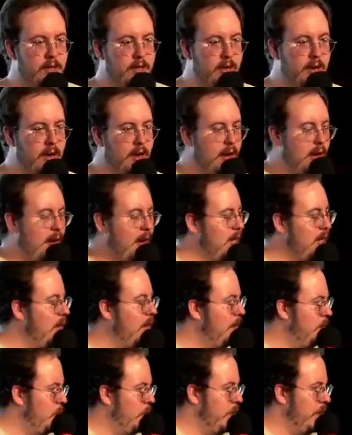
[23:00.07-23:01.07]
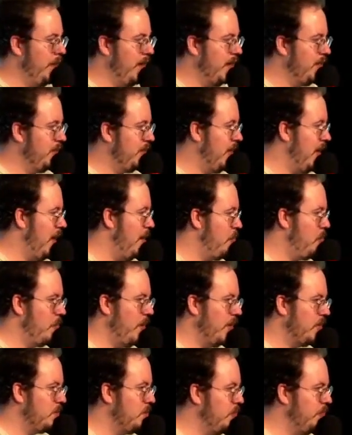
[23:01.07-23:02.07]
Uh, I love it when you guys clap; it
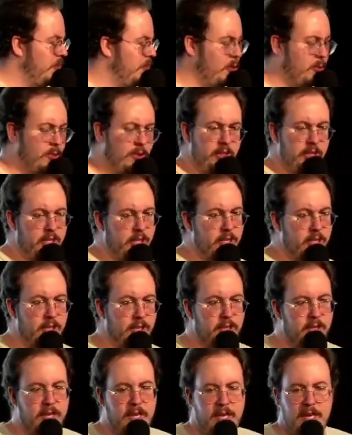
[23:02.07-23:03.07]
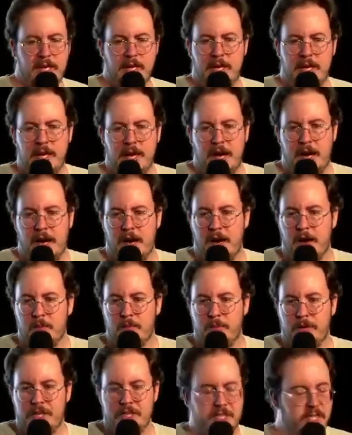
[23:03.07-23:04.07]
makes me feel really good.
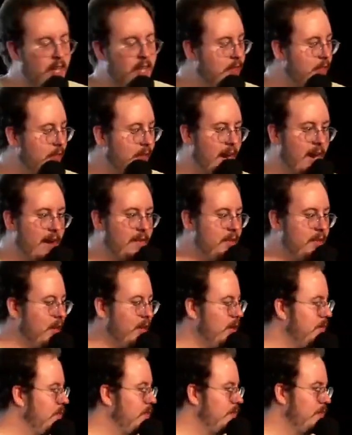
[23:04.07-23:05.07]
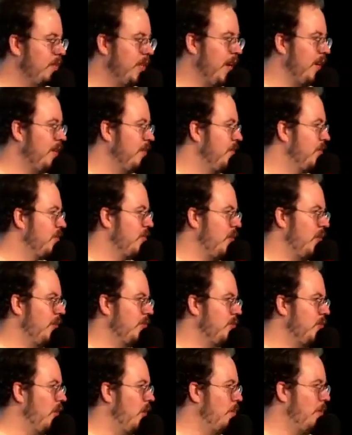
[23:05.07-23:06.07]
Um, but it's nothing that I've done. Okay, it's all
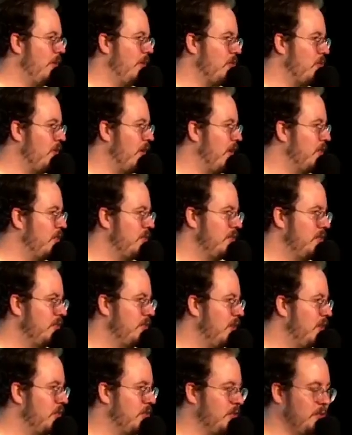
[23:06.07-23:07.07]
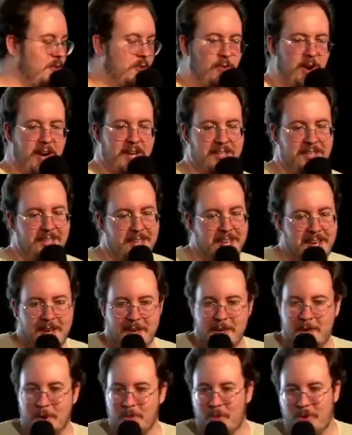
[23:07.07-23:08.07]
it's all about Christ. Uh, so direct
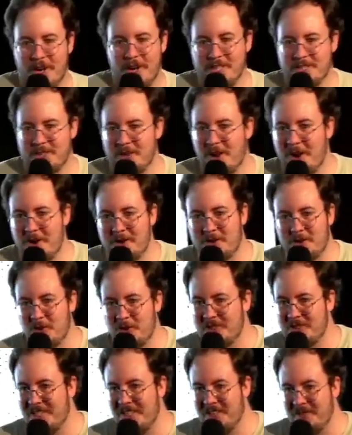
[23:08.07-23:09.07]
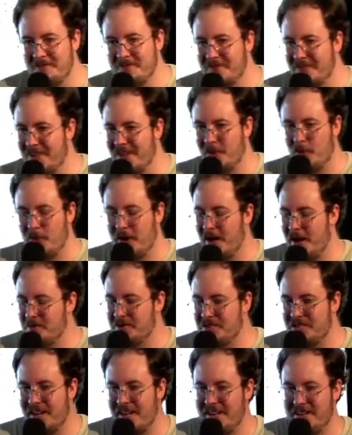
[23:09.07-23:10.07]
your praise and honor towards Him. Uh, what I'm
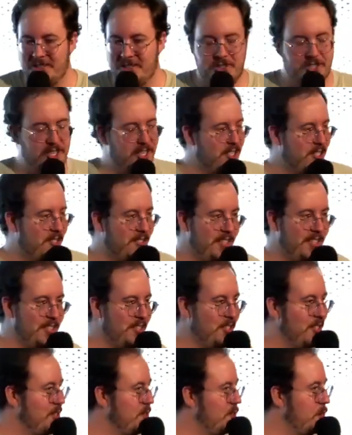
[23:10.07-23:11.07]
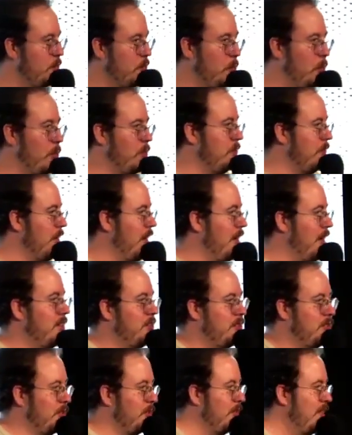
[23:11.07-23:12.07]
saying is just is just from the Word of
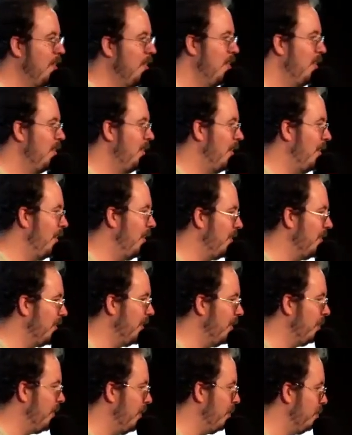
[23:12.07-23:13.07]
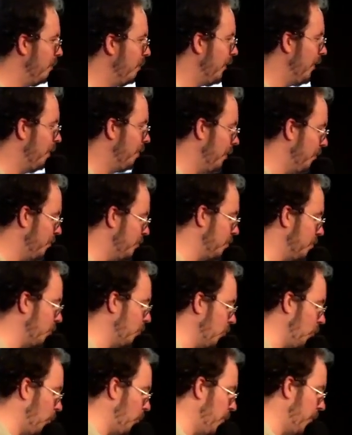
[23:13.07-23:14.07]
God. So uh, give Him give Him some
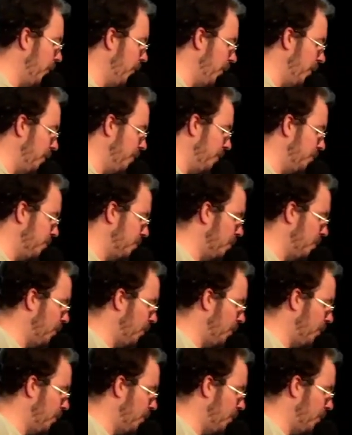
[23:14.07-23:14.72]
glory and give Him some